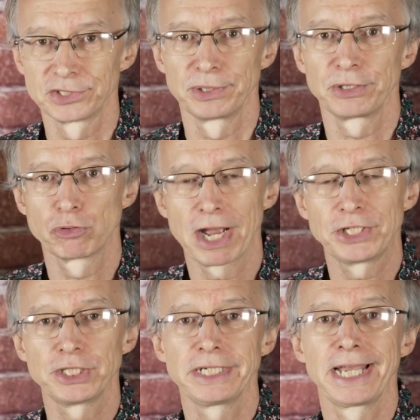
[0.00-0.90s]
so it
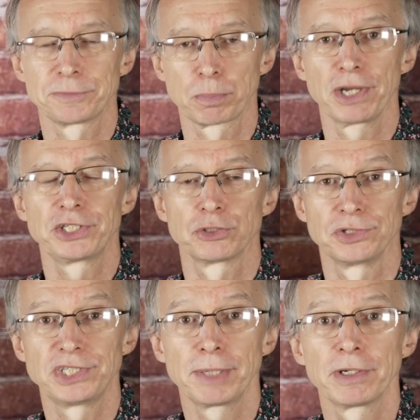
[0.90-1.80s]
gradually gets brighter
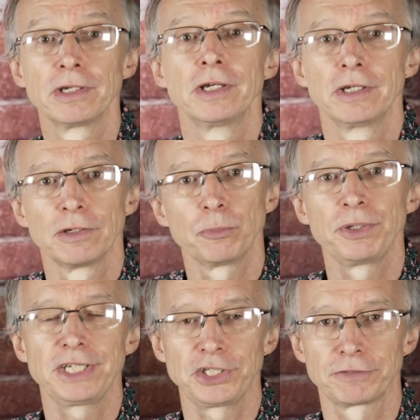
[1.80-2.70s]
and dimmer
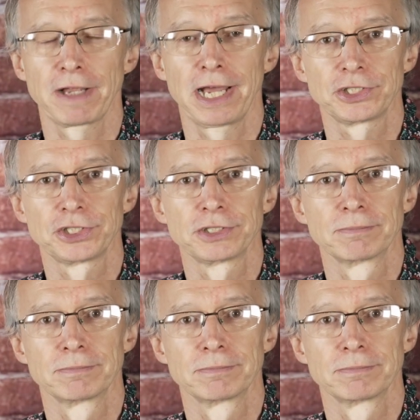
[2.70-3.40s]
with each flash.